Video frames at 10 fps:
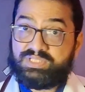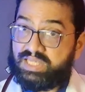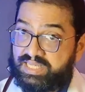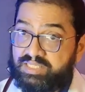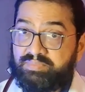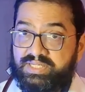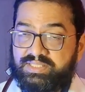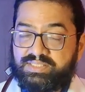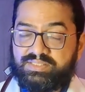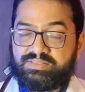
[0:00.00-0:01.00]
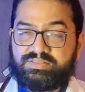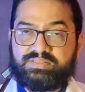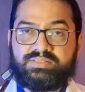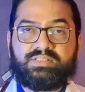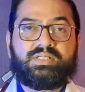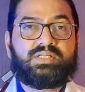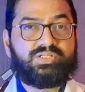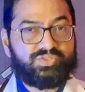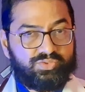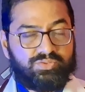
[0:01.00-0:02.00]
using any medications.
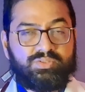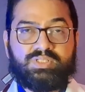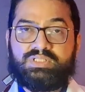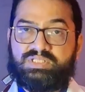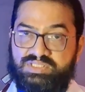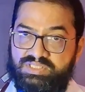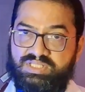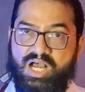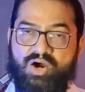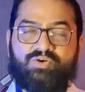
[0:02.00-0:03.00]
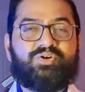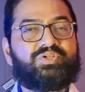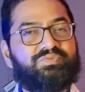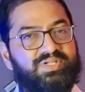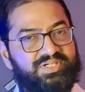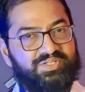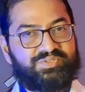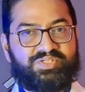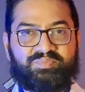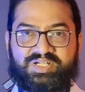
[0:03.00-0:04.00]
So this is how you will
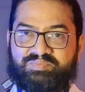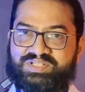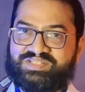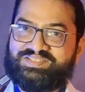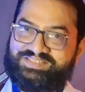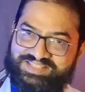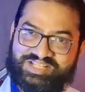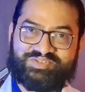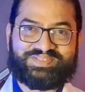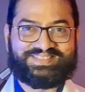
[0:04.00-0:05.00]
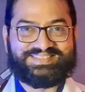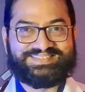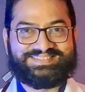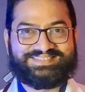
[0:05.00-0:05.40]
reduce your blood pressure naturally.